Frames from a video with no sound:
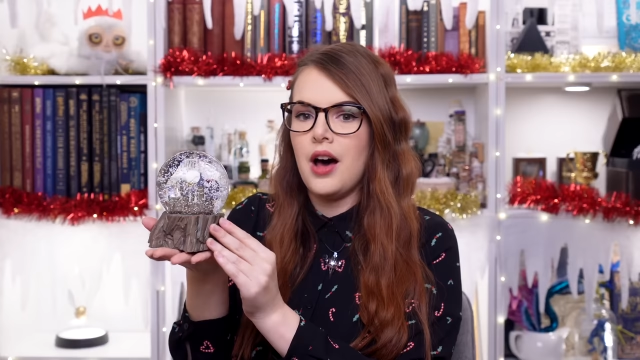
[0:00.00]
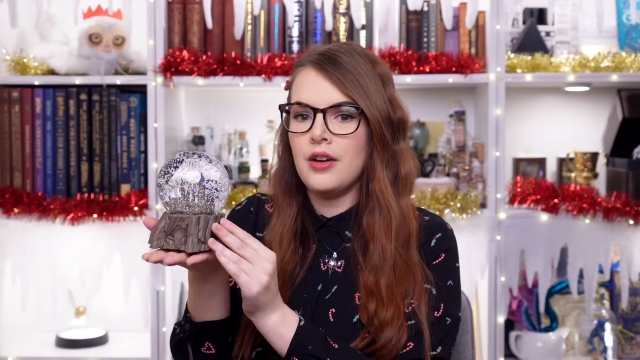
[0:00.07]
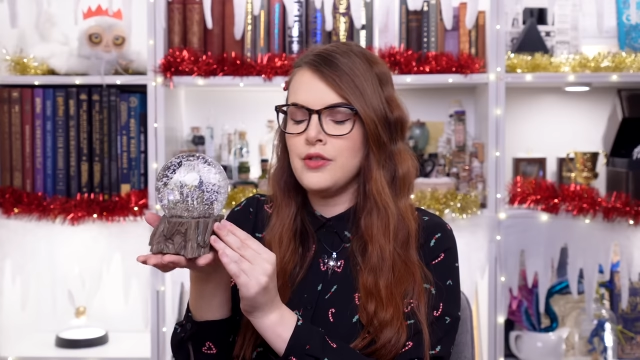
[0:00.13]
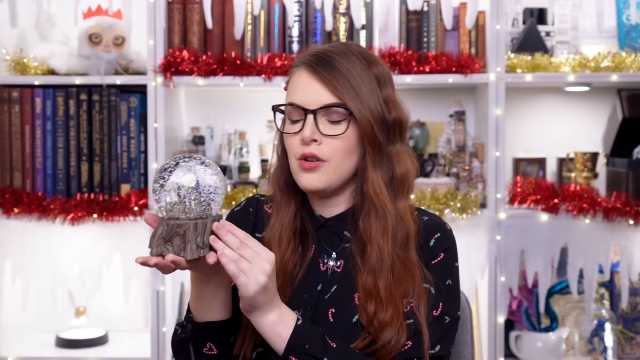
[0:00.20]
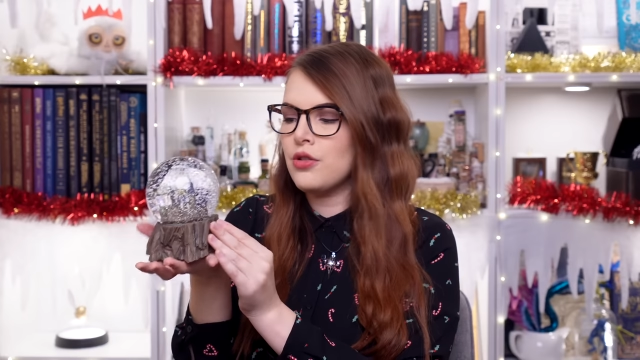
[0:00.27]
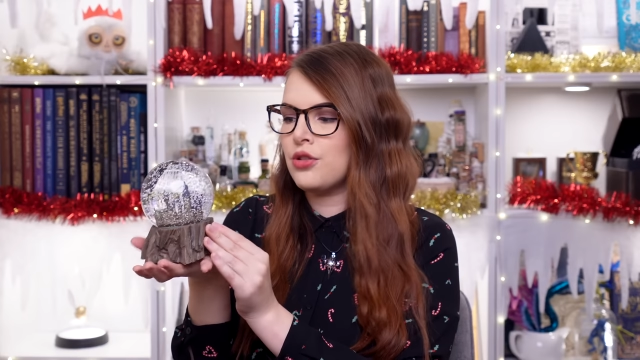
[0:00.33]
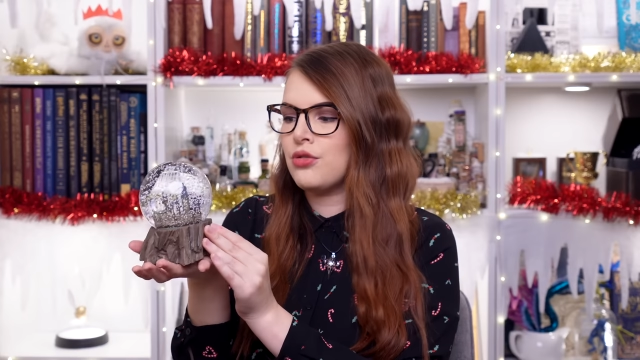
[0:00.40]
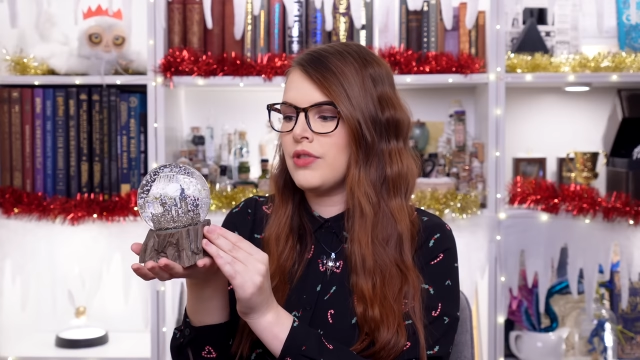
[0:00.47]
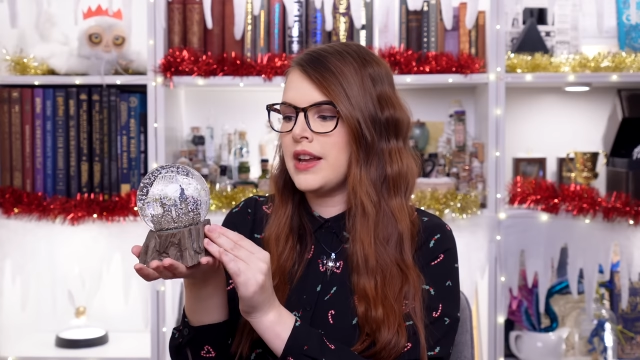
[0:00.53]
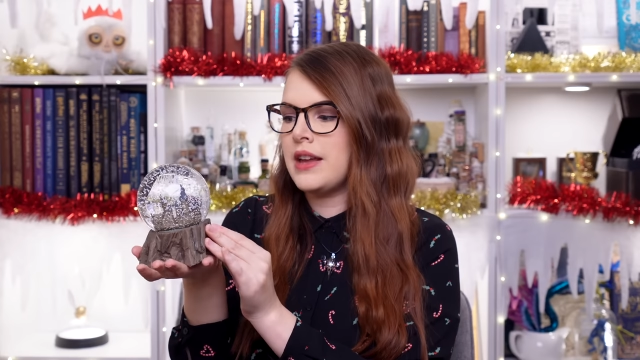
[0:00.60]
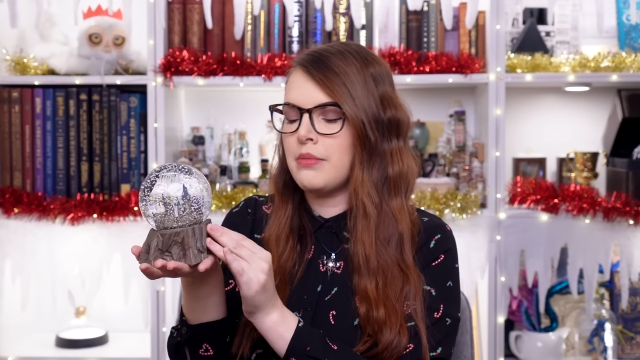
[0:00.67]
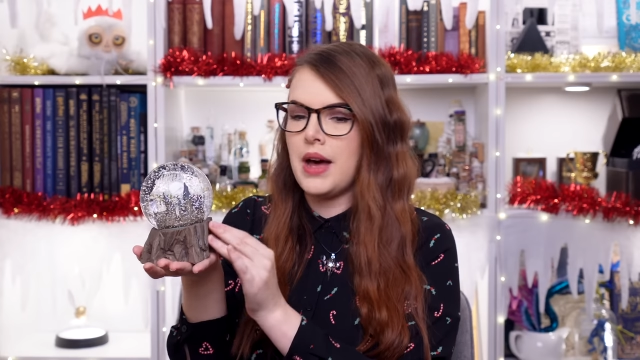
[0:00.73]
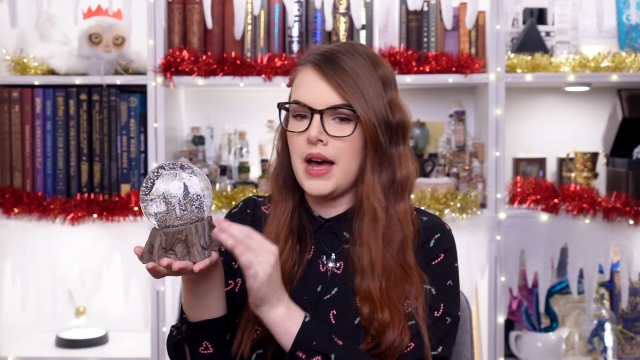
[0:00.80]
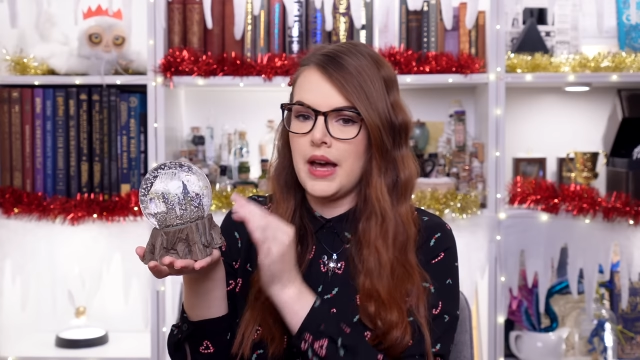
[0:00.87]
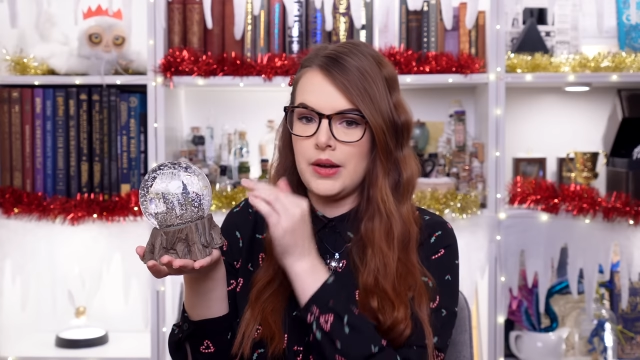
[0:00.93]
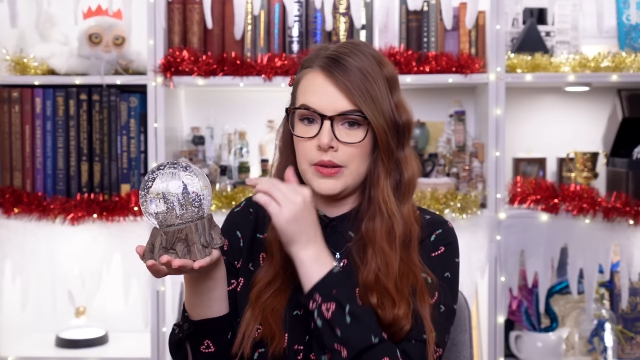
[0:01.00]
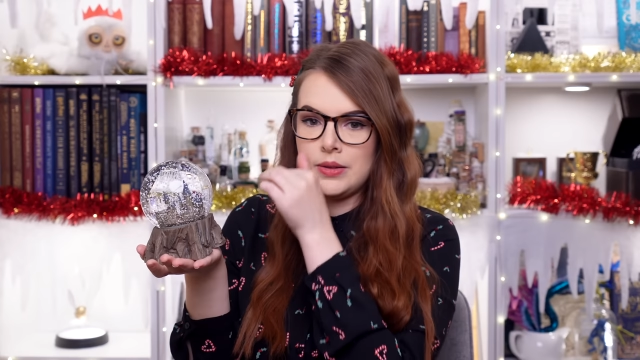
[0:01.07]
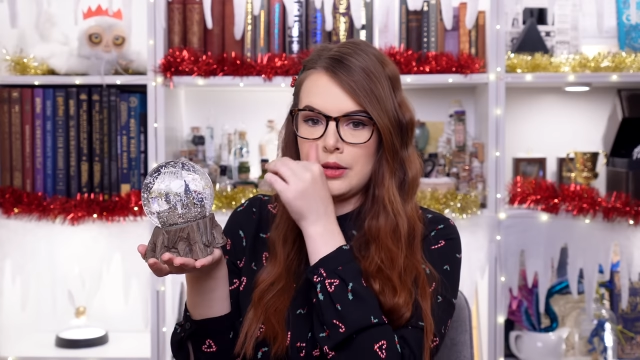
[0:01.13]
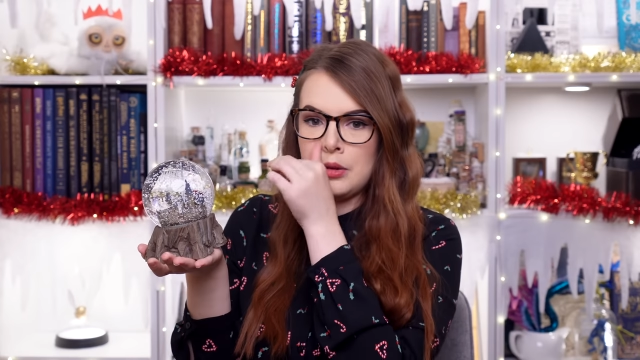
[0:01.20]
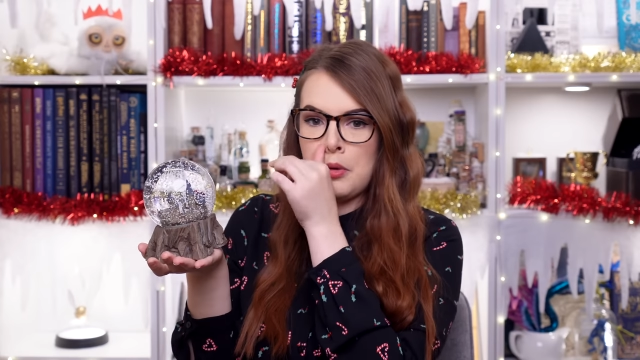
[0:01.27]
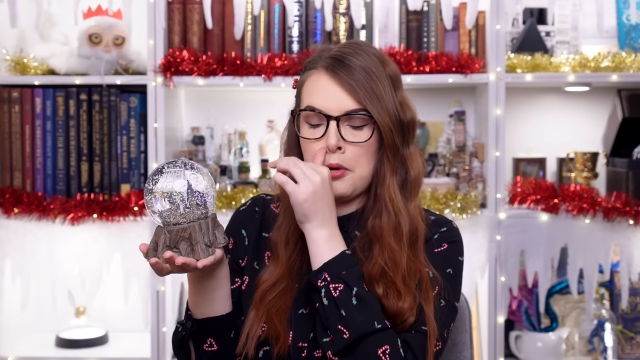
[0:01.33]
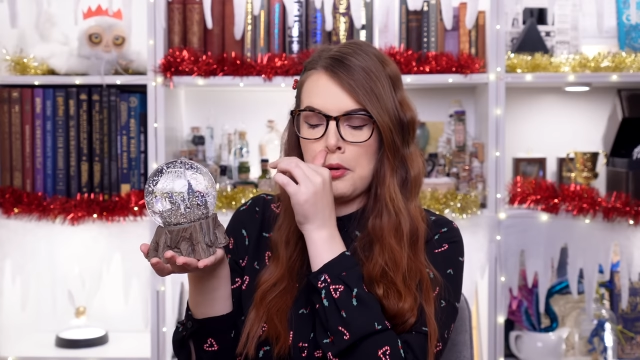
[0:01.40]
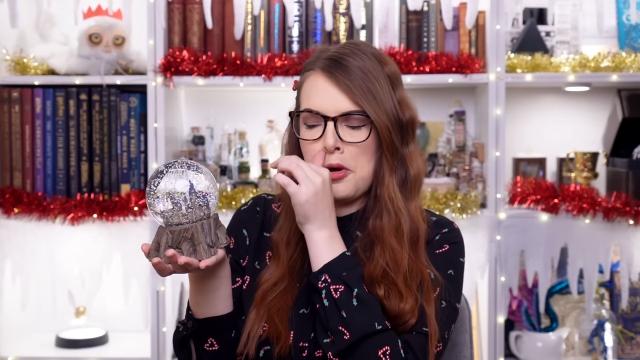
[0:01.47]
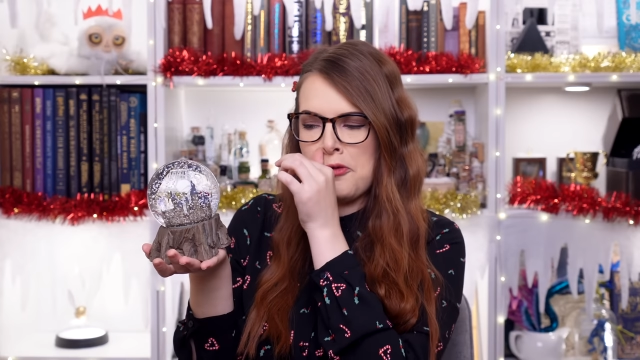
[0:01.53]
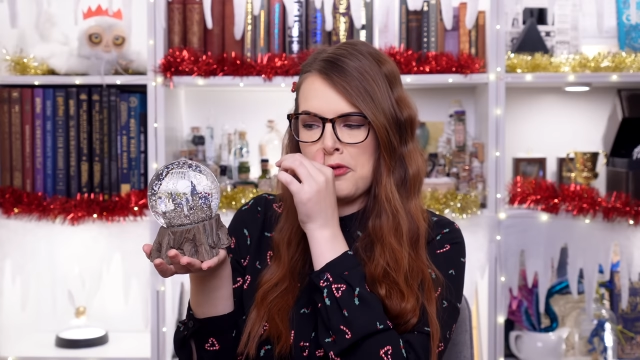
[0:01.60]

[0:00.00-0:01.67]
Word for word: I've got three in my house at the moment.